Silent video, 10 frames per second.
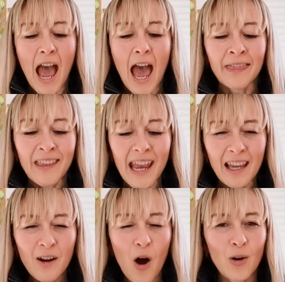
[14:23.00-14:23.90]
And
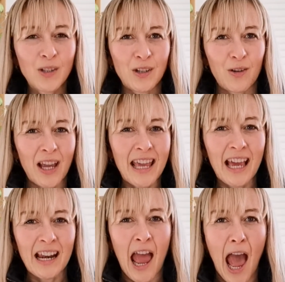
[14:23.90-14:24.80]
then also,
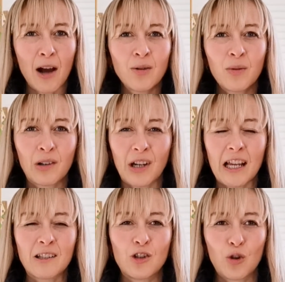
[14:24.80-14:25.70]
again, how do we
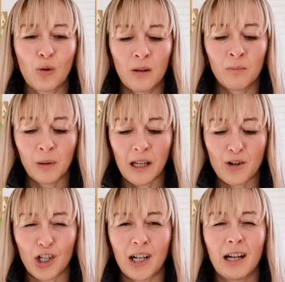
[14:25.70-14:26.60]
create joy and
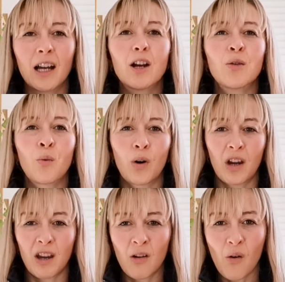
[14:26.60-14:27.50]
pleasure?
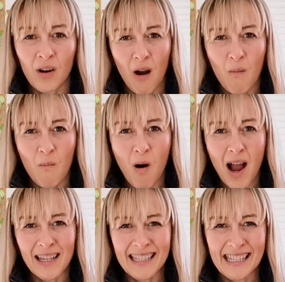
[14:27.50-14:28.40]
Working on our
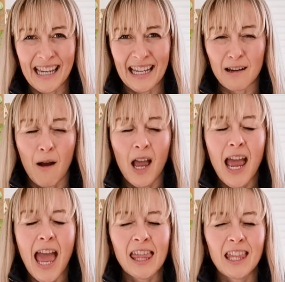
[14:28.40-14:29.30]
mindset.
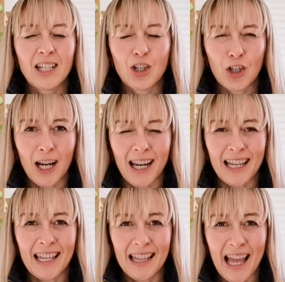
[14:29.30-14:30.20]
And the trick
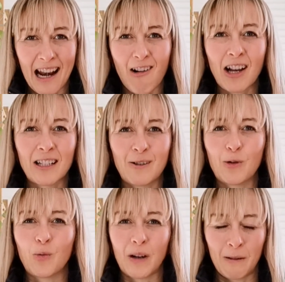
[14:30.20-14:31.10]
that I
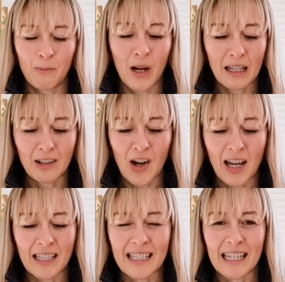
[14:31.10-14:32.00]
do with my
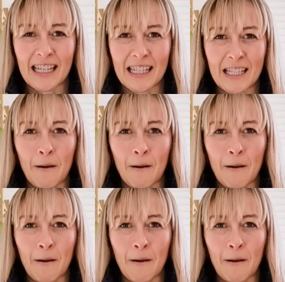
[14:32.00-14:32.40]
clients is,